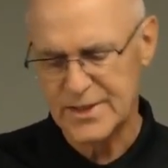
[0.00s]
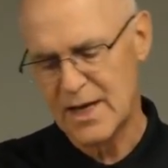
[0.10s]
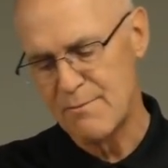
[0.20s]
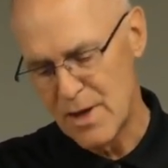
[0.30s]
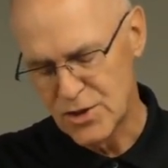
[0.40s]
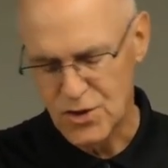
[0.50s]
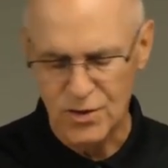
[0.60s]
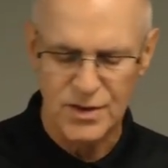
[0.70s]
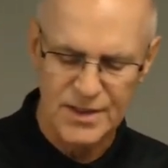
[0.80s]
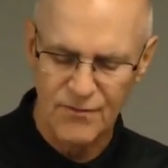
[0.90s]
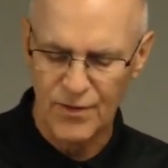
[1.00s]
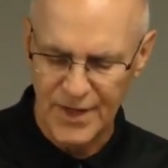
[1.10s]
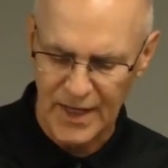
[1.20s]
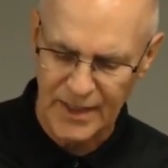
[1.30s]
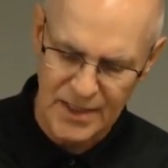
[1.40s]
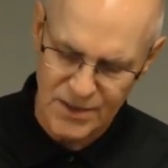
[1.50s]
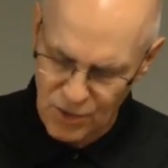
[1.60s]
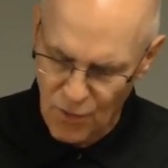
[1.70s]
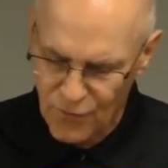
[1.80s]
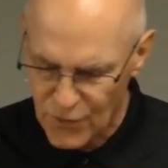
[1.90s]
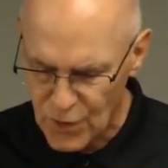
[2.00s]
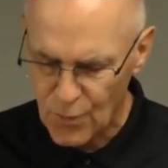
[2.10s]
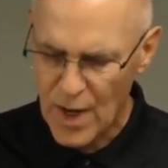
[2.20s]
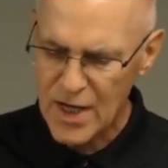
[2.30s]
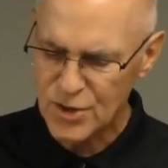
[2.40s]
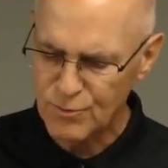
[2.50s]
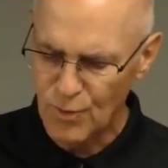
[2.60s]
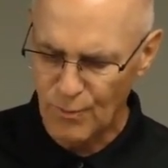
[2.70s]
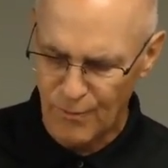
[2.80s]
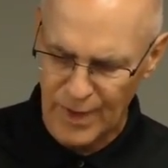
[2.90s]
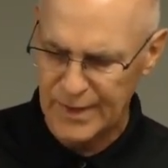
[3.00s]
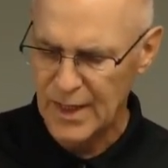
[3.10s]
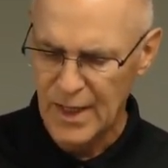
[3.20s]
As I mentioned several decades ago, the New Age movement.